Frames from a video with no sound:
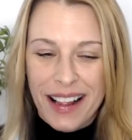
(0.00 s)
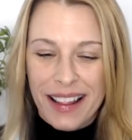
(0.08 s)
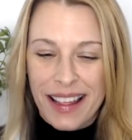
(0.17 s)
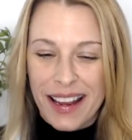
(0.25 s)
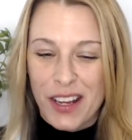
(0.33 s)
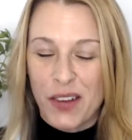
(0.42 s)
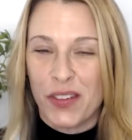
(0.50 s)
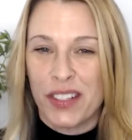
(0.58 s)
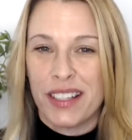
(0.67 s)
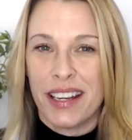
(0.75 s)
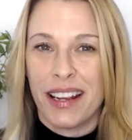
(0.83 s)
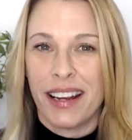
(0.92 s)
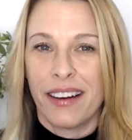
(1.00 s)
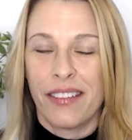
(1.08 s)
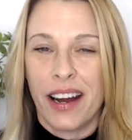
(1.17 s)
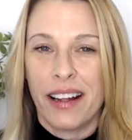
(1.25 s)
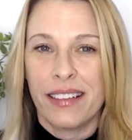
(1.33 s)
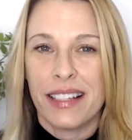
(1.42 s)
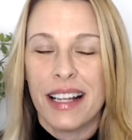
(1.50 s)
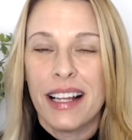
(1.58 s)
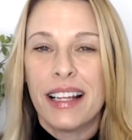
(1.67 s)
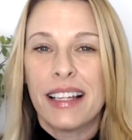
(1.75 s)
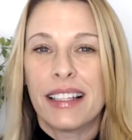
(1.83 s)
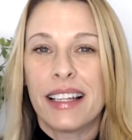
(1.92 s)
Thank you for sticking around.
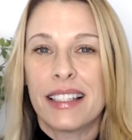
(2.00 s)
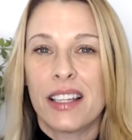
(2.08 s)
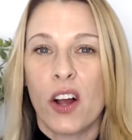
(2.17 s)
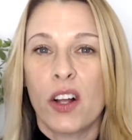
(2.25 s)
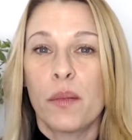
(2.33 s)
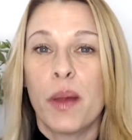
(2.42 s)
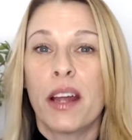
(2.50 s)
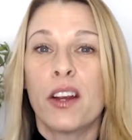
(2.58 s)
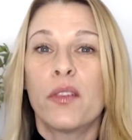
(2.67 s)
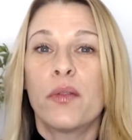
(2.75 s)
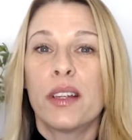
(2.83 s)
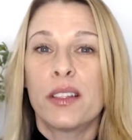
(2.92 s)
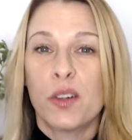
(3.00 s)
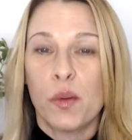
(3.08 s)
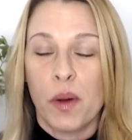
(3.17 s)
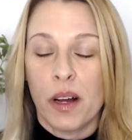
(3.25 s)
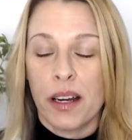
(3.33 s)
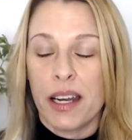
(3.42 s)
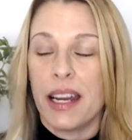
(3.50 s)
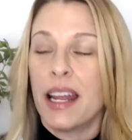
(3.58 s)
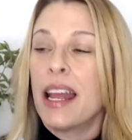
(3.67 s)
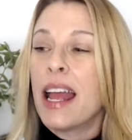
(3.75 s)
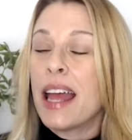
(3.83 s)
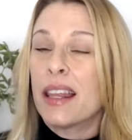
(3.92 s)
Let's talk about your physical body
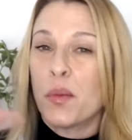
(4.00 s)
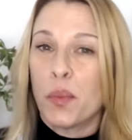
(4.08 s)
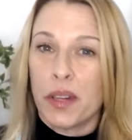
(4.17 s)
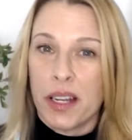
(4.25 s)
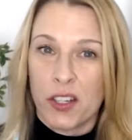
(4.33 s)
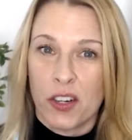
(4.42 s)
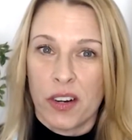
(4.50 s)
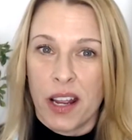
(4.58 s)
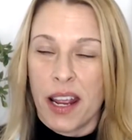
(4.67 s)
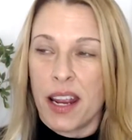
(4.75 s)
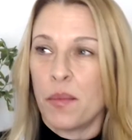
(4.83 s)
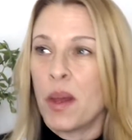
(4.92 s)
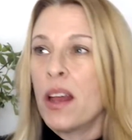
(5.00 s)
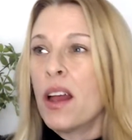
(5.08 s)
and the pleasure game